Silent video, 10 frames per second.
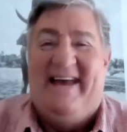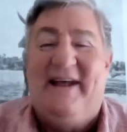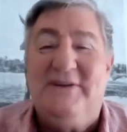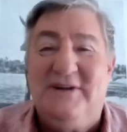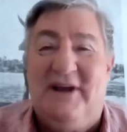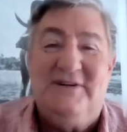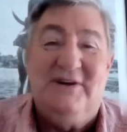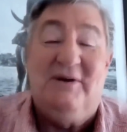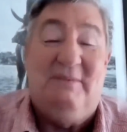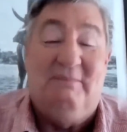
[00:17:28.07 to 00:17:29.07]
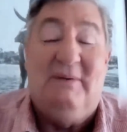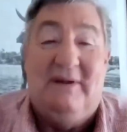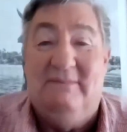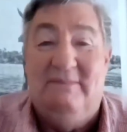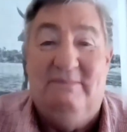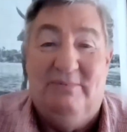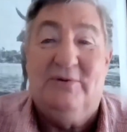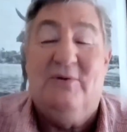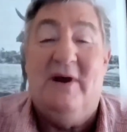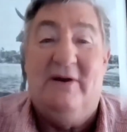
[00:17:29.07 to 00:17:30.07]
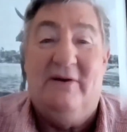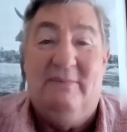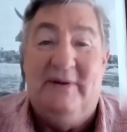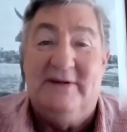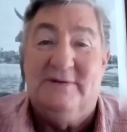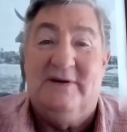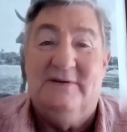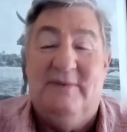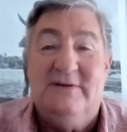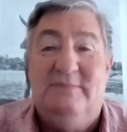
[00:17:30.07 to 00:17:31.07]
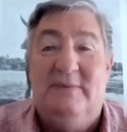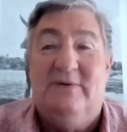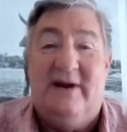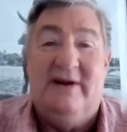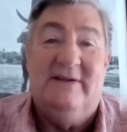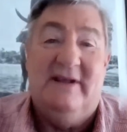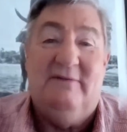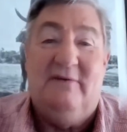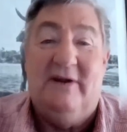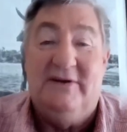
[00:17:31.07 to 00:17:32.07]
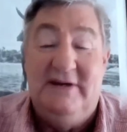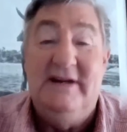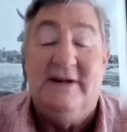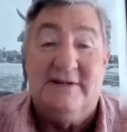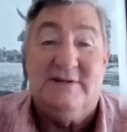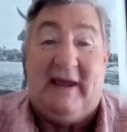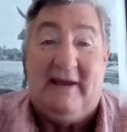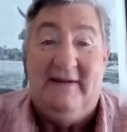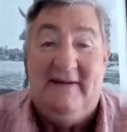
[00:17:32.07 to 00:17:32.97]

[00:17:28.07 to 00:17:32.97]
And I actually got bought quite a lot of beers because most people reckon that fellow needed a smack.